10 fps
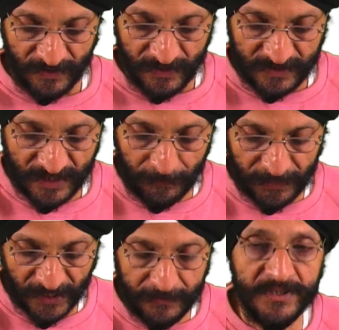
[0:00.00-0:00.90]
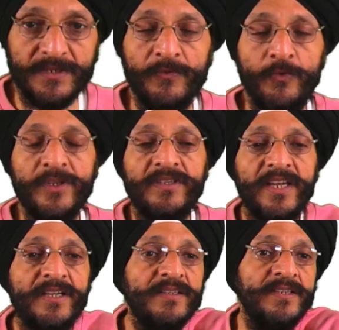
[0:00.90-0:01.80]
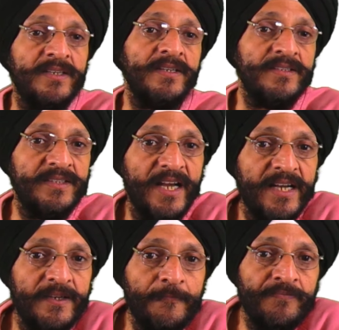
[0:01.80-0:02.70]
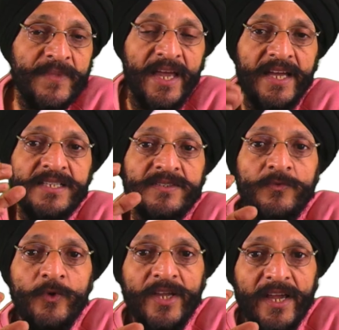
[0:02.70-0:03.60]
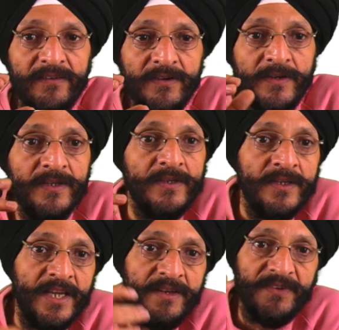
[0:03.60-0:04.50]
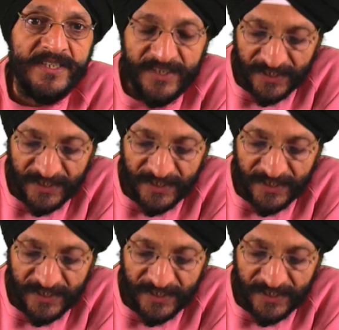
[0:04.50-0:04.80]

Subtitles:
Sometimes we think that as we have invested